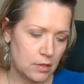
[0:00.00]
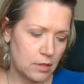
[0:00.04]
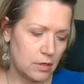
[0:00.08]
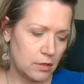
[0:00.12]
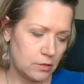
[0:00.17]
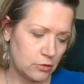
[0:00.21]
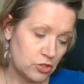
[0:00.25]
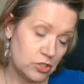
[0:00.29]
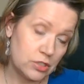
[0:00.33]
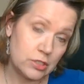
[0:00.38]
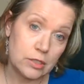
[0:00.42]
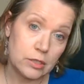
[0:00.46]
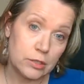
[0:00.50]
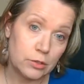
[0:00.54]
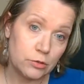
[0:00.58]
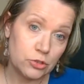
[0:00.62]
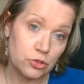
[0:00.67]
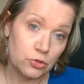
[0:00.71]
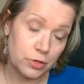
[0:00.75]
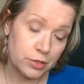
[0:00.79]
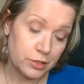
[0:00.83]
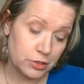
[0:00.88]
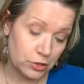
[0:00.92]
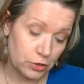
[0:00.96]
Just a little
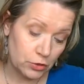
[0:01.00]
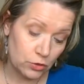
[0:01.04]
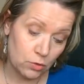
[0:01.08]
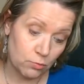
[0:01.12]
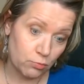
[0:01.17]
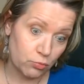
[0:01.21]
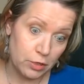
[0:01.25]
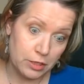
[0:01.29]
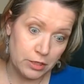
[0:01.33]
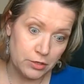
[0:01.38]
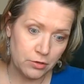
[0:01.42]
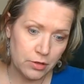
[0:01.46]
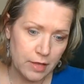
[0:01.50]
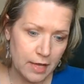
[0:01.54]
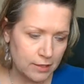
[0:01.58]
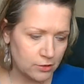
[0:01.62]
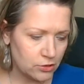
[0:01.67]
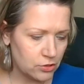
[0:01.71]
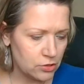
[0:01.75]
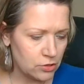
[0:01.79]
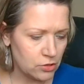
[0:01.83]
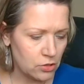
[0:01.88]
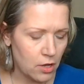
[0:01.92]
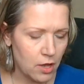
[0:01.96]
trick so you don't break your
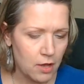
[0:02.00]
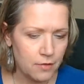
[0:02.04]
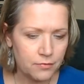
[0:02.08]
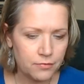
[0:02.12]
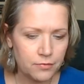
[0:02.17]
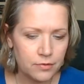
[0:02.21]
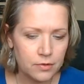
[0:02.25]
lashes off.